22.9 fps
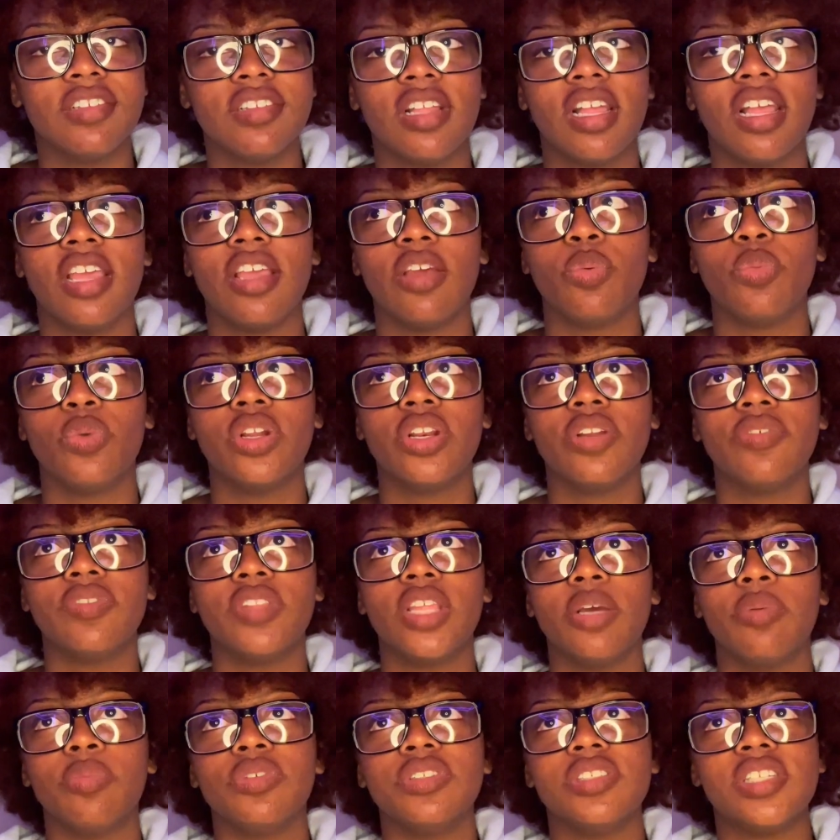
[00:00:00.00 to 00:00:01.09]
Like, one of
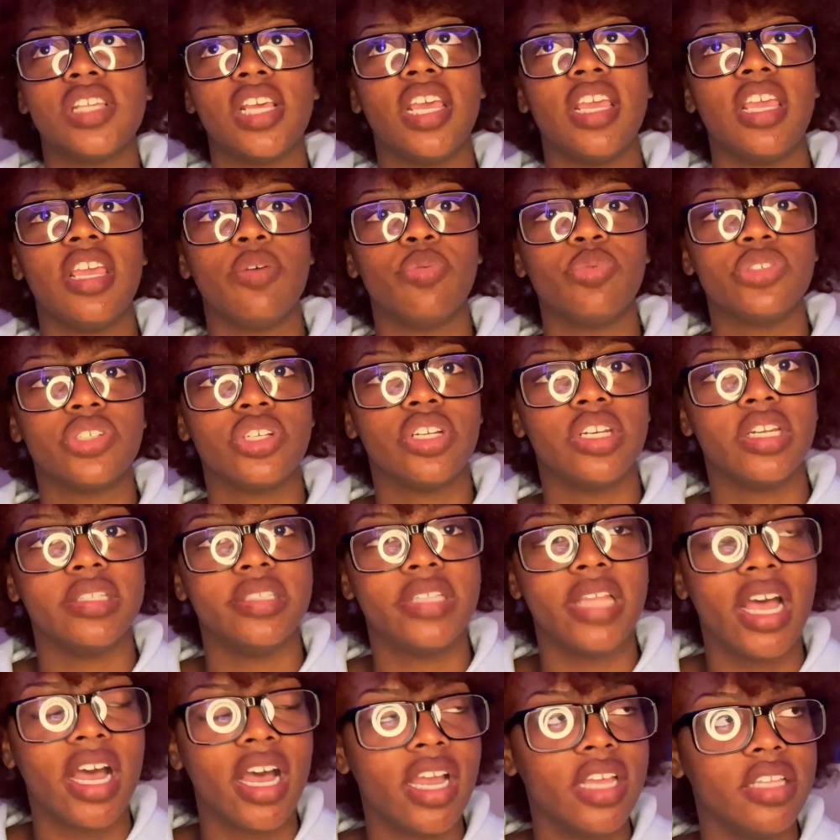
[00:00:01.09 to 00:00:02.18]
them would say he was gonna
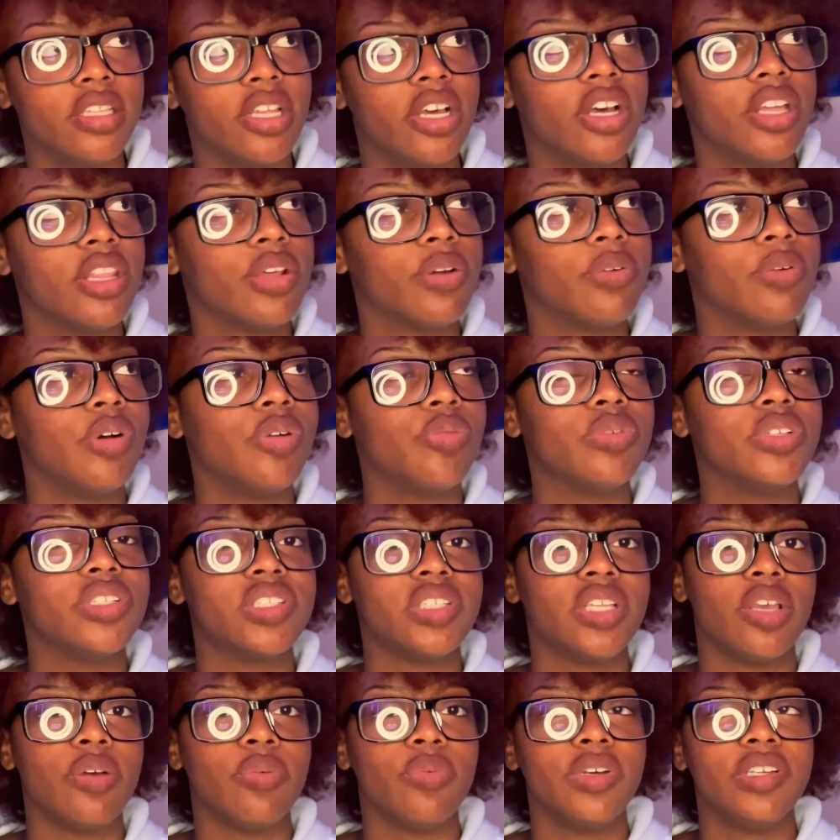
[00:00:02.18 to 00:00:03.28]
die, the other one would
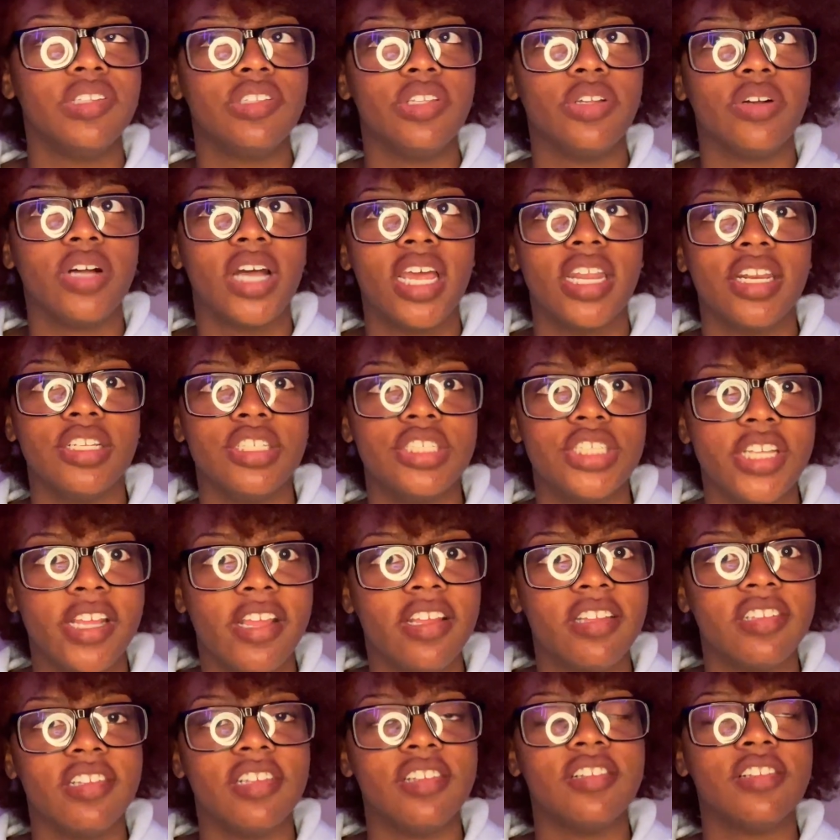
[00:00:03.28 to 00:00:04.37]
say we still got a
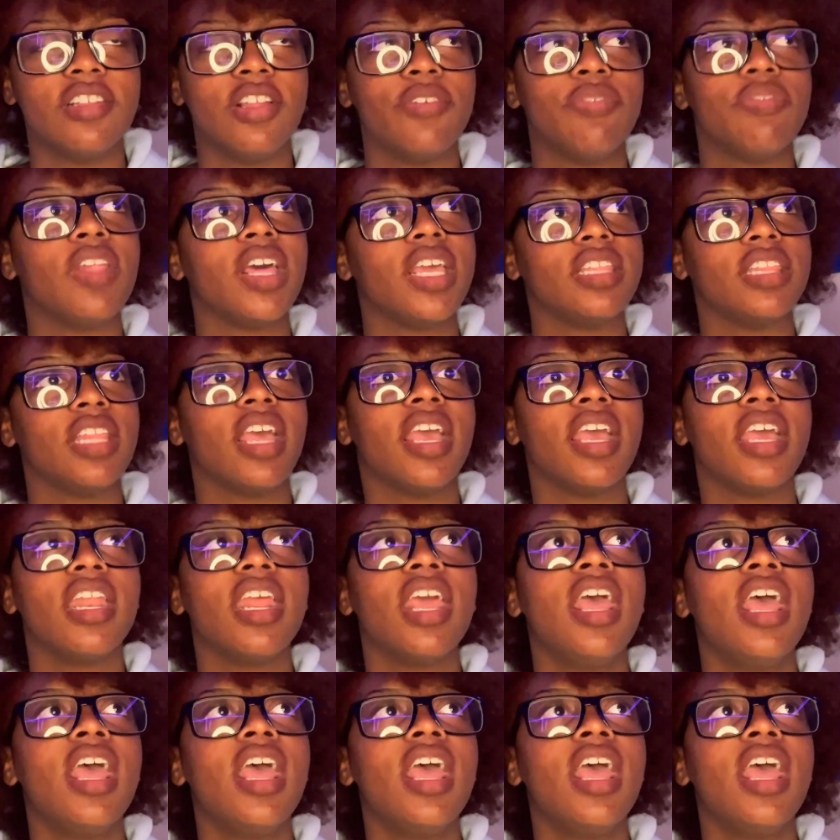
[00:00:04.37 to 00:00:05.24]
chance and stuff like that.